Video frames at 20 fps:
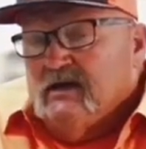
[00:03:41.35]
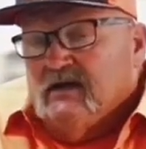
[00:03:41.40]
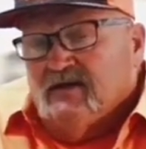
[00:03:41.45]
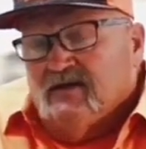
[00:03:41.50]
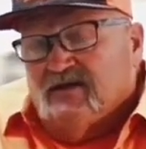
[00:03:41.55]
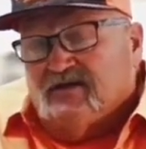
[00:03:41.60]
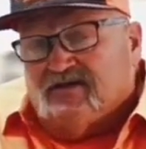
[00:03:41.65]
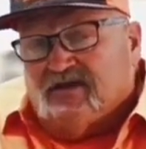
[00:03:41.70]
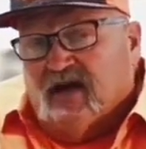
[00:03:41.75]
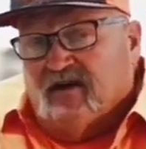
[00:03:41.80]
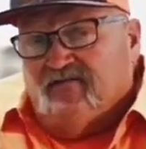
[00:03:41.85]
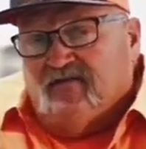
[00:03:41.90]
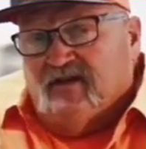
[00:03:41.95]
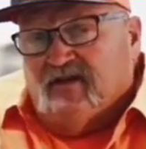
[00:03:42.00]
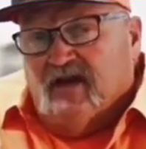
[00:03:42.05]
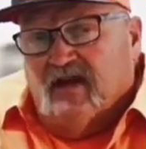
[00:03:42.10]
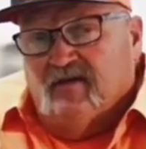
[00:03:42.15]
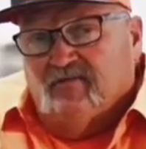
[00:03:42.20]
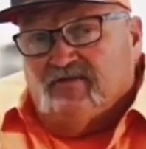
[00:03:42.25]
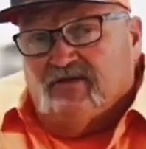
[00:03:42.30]
The safety
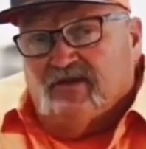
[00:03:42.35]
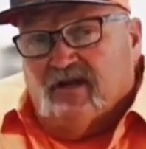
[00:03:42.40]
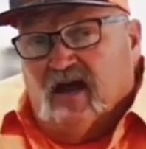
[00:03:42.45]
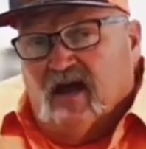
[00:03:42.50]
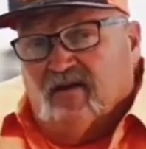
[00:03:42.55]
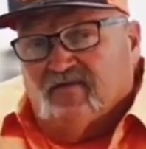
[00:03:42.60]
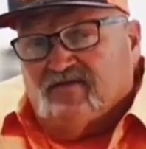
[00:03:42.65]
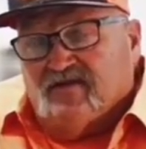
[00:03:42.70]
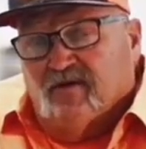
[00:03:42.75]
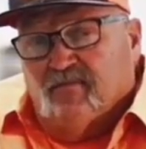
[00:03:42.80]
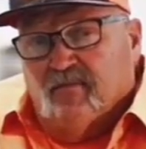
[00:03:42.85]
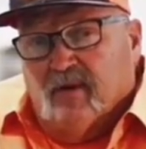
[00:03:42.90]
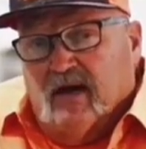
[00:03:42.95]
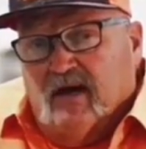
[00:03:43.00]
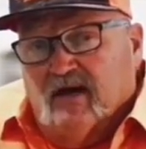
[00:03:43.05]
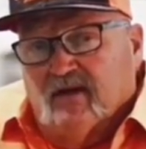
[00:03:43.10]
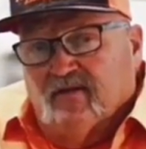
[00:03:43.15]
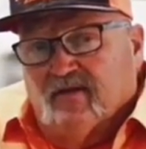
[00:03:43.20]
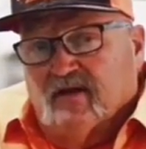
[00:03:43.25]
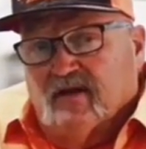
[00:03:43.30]
team should have
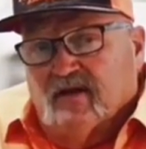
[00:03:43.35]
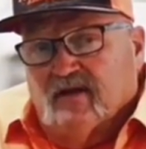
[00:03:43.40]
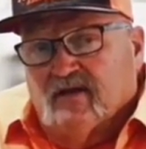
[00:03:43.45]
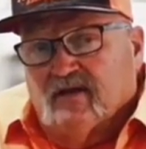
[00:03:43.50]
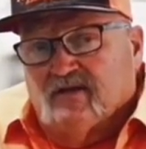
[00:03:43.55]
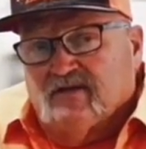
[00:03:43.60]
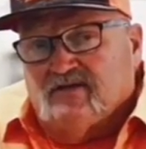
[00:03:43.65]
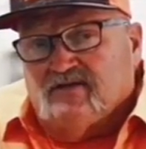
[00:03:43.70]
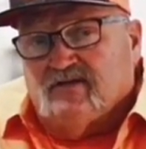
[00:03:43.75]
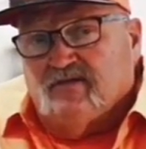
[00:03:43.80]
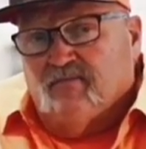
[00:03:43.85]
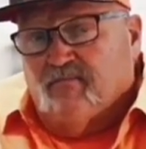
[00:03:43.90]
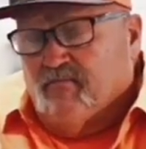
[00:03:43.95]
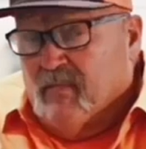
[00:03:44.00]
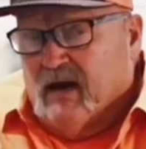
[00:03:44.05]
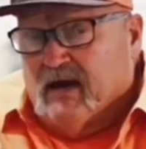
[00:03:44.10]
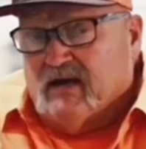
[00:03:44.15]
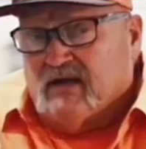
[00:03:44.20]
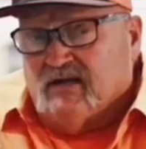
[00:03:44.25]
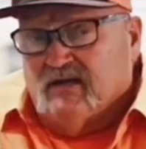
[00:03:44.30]
somebody that is
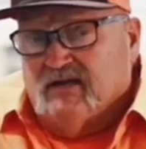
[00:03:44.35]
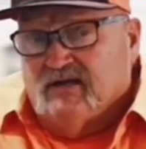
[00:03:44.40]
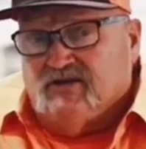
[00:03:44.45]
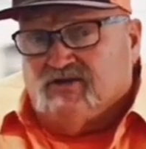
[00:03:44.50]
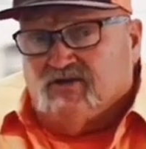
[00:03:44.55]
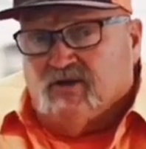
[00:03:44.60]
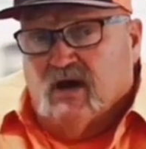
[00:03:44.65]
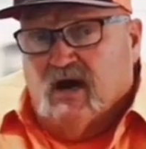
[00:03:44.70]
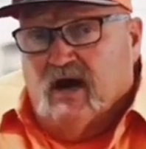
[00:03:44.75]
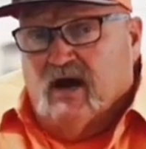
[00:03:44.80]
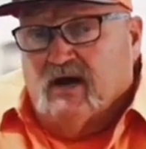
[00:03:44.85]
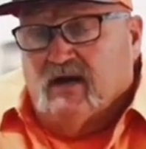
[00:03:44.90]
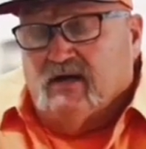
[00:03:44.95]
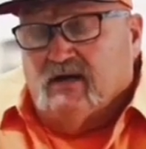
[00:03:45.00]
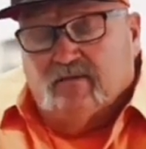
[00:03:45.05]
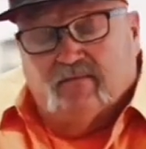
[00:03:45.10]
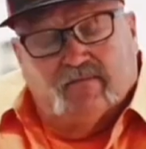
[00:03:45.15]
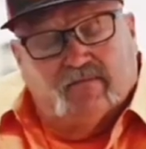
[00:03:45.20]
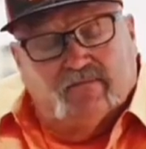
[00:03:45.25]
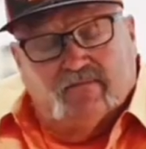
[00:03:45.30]
medically trained,
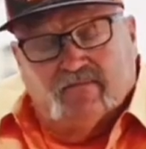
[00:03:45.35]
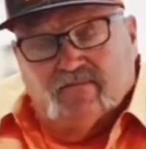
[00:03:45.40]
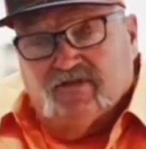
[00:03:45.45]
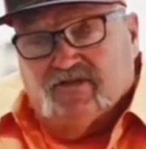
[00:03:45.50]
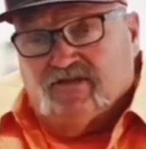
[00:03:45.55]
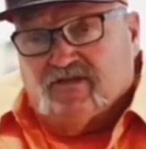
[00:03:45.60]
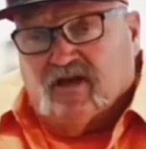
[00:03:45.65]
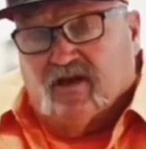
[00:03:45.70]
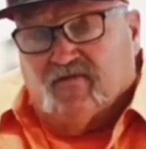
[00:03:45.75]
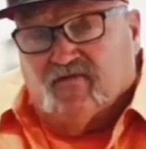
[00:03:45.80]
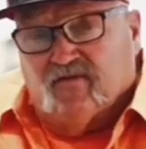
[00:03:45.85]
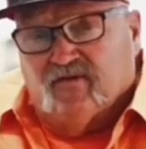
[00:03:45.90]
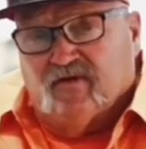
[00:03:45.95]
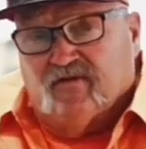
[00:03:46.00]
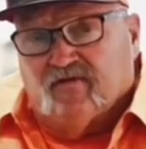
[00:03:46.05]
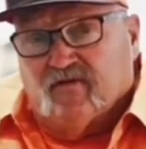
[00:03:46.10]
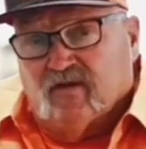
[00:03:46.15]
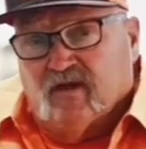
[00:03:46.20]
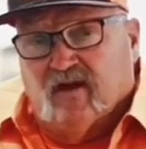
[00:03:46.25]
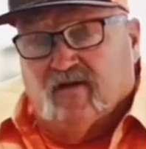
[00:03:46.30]
several
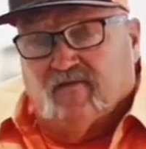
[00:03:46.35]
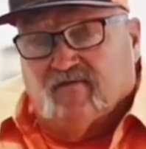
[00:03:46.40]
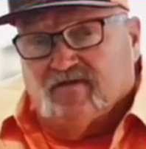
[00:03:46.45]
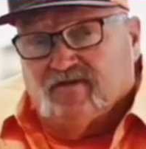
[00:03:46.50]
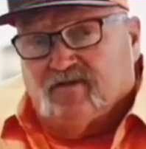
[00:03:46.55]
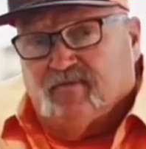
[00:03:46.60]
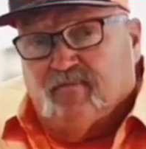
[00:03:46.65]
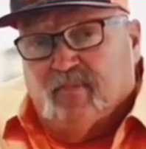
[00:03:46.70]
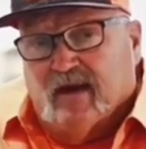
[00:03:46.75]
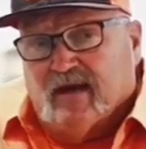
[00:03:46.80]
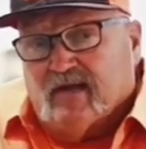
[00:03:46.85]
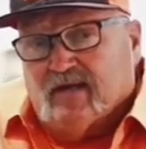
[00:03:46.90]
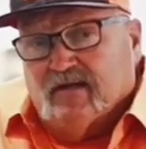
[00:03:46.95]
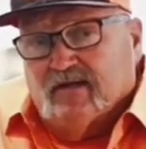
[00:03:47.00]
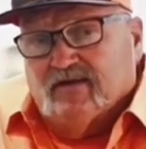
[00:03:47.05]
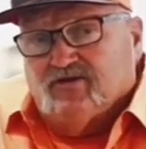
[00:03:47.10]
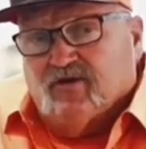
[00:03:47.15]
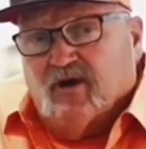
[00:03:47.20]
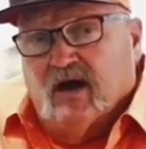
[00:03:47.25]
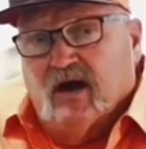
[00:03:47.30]
different levels of
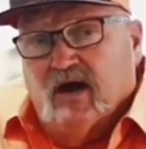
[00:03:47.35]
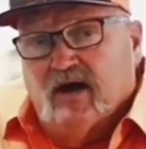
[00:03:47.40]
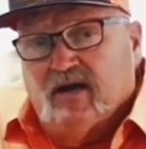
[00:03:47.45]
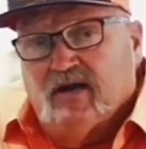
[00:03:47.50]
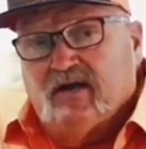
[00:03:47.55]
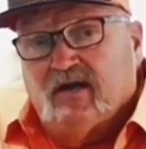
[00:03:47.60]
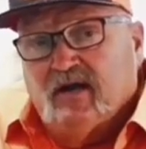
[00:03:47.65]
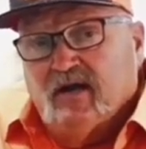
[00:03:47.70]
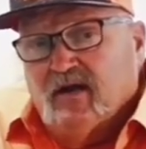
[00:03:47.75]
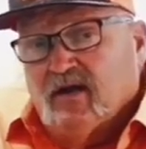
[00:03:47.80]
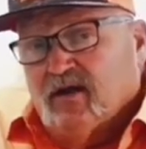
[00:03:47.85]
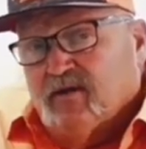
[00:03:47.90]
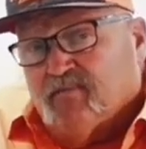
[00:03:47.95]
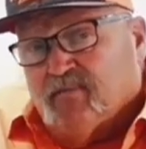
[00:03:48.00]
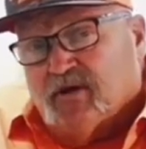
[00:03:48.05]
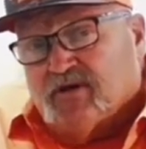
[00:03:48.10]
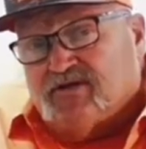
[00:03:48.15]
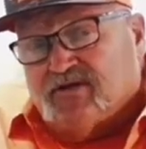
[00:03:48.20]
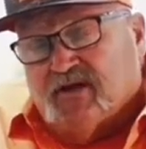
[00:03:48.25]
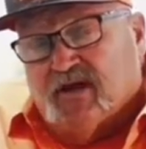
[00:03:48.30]
medically trained
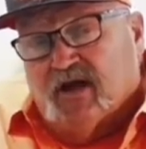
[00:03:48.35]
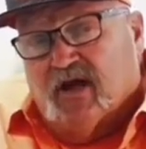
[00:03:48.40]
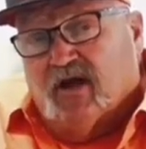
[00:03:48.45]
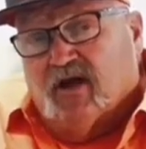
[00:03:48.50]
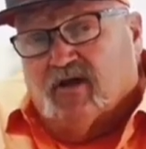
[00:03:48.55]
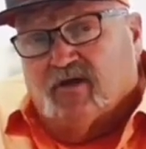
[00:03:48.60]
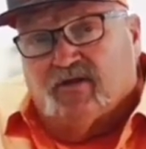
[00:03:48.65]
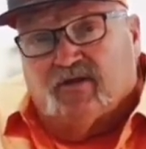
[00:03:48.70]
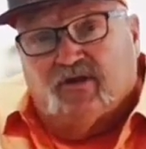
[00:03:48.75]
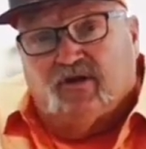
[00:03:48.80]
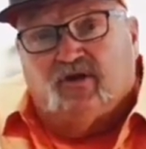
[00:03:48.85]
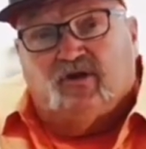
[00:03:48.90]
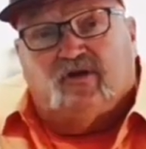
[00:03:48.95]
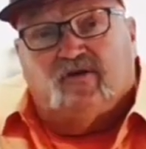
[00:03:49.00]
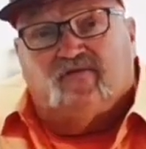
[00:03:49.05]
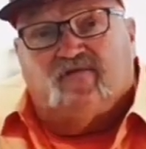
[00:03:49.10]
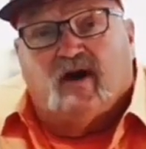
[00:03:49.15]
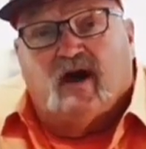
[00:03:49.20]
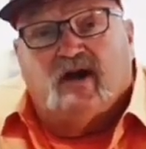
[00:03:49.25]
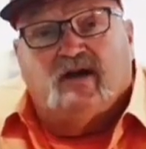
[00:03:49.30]
personnel that you
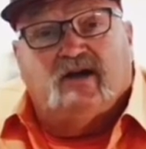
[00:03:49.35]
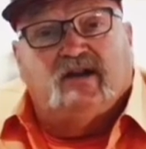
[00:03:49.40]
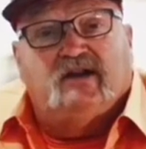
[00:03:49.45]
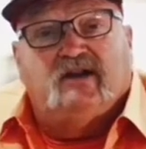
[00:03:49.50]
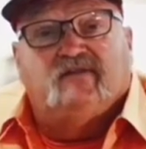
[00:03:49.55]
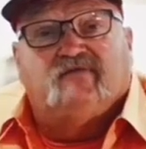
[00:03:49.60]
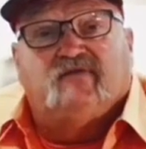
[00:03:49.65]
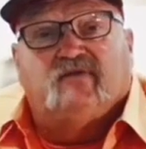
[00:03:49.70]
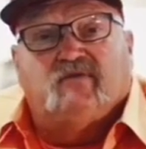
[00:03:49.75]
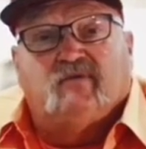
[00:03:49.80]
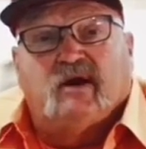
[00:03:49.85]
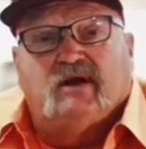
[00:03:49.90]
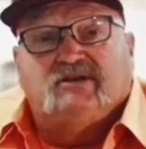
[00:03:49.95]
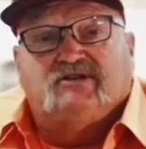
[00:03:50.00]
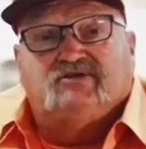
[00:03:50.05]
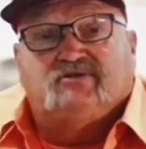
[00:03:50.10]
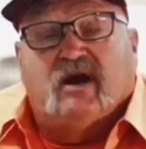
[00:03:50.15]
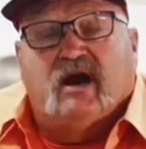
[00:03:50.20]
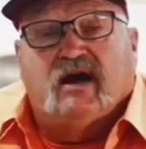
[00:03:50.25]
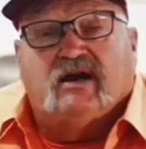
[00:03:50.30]
can find at different
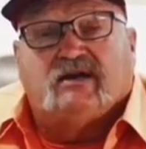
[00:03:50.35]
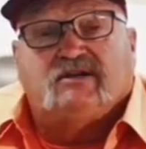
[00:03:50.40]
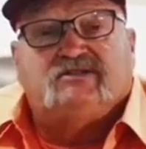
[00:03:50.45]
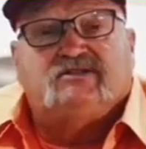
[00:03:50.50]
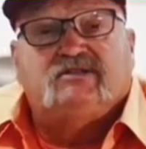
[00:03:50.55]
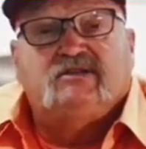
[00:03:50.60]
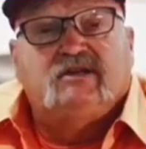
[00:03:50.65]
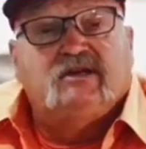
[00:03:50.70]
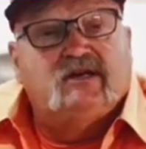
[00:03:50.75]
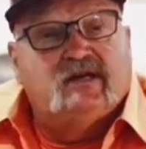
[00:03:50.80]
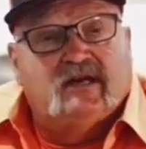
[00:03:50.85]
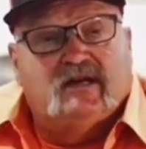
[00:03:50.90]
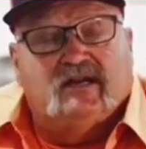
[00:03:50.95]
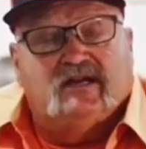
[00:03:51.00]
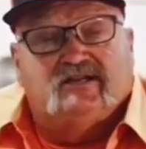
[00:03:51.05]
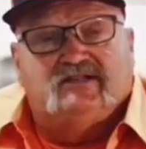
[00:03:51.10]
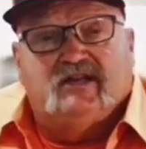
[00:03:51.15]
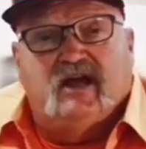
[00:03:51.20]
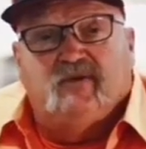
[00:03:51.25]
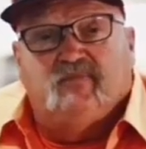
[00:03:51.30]
racetracks. An
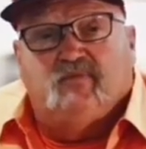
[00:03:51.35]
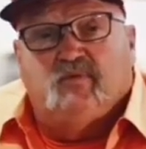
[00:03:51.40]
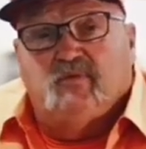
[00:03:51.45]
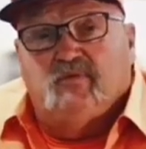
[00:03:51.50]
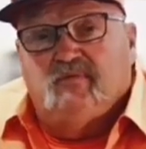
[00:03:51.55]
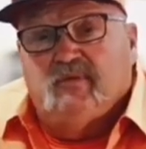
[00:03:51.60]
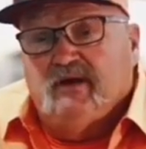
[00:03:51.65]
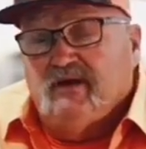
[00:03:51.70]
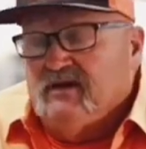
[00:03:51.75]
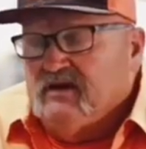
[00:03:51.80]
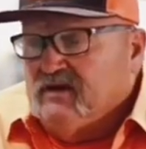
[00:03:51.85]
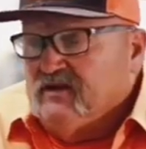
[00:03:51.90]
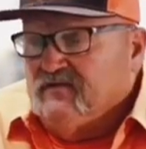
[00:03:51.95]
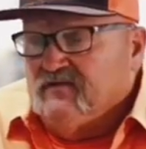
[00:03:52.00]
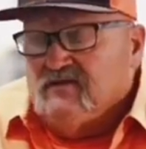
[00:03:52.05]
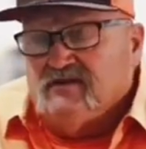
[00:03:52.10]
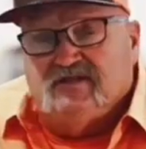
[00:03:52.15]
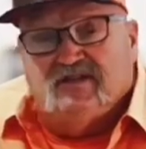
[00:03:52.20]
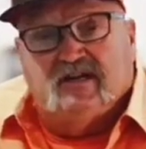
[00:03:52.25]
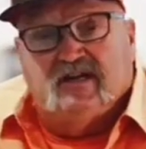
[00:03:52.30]
example would be the
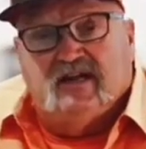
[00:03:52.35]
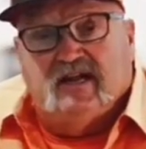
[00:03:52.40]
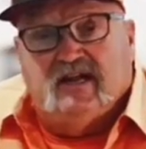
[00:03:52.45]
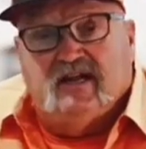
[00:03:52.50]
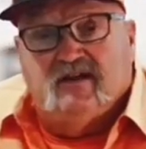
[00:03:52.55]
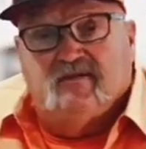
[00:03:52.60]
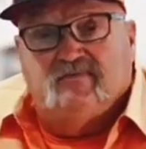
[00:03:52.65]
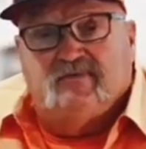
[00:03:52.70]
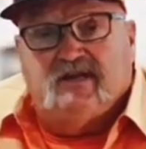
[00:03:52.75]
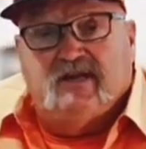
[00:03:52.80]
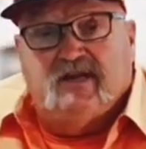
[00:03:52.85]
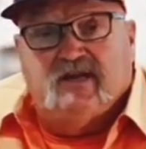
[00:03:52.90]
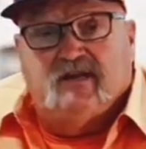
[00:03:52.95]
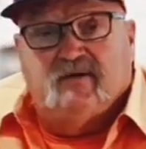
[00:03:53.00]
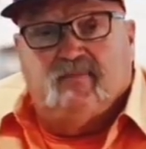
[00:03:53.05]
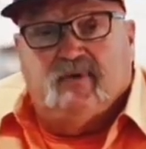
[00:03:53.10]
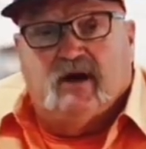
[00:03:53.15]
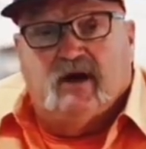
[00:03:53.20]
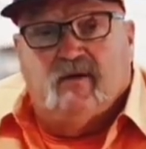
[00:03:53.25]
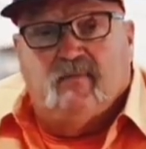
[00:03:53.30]
difference in an EMT and a
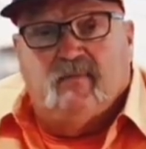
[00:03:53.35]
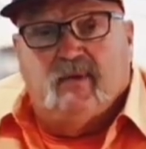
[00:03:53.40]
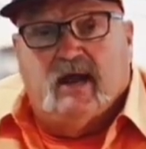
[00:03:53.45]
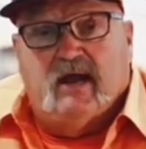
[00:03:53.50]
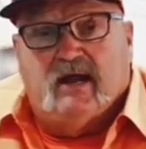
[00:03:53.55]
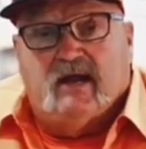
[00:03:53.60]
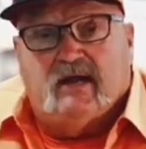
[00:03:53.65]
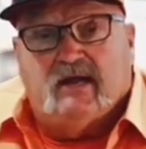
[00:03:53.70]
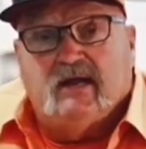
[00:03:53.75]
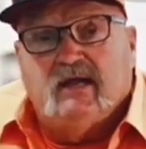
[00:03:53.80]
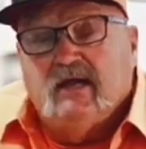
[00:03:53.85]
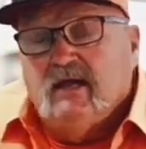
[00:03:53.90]
paramedic.